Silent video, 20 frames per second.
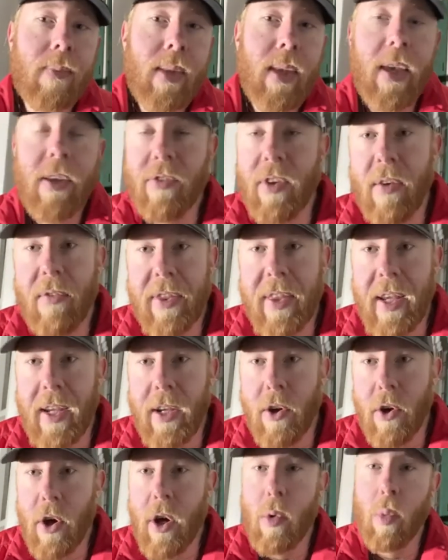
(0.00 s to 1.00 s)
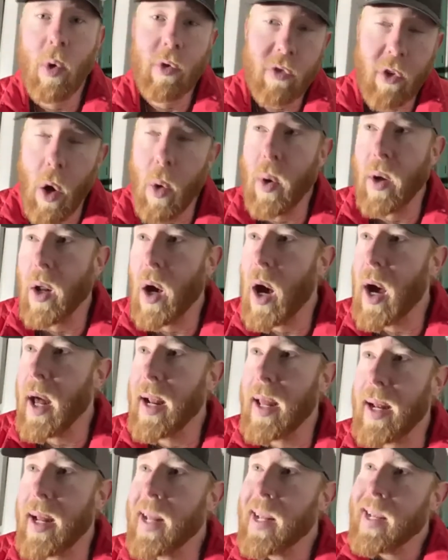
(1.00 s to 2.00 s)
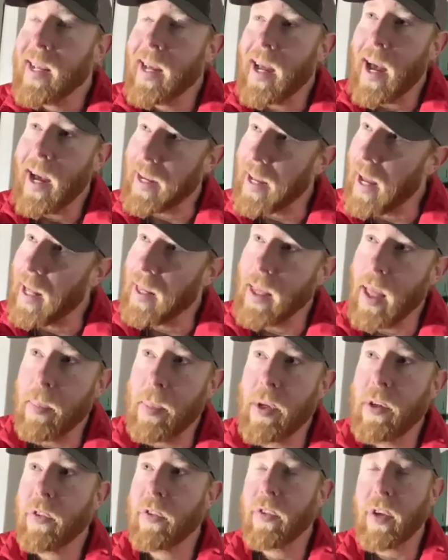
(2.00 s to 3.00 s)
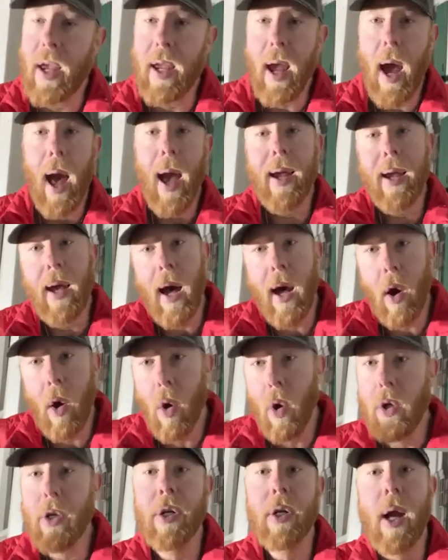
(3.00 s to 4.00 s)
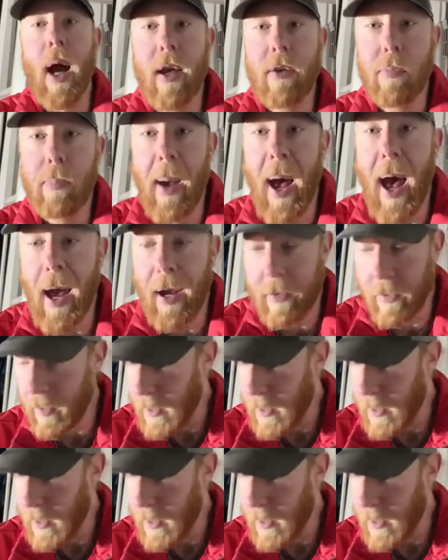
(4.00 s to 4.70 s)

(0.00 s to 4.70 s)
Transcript: Is everything good? What's going on? And again, let me just say, I got all your guys' backs.